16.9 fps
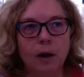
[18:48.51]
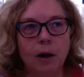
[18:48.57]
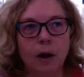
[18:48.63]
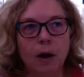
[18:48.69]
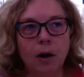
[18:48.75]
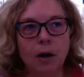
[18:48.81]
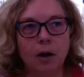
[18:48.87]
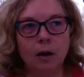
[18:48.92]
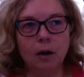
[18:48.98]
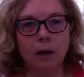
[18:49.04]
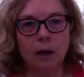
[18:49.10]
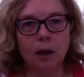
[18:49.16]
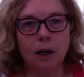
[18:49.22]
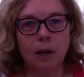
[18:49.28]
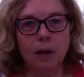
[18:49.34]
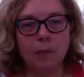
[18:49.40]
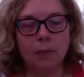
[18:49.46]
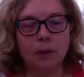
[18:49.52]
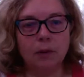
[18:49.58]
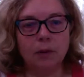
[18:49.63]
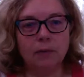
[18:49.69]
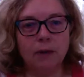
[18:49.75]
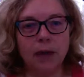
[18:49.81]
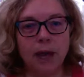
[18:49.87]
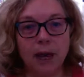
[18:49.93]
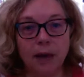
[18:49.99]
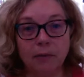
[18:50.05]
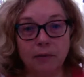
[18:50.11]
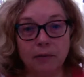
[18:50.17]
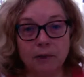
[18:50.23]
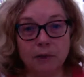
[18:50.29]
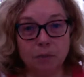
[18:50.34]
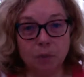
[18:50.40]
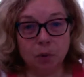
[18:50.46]
on a couple of
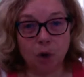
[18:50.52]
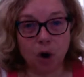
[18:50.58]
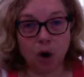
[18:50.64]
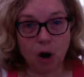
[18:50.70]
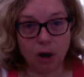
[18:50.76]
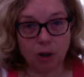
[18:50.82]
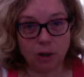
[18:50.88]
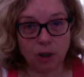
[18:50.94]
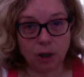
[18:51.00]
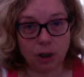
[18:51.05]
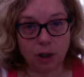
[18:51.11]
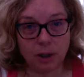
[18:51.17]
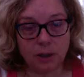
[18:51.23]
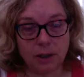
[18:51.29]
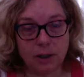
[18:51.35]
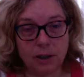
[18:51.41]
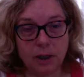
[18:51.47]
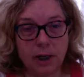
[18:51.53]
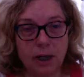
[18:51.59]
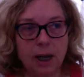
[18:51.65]
Canvas projects.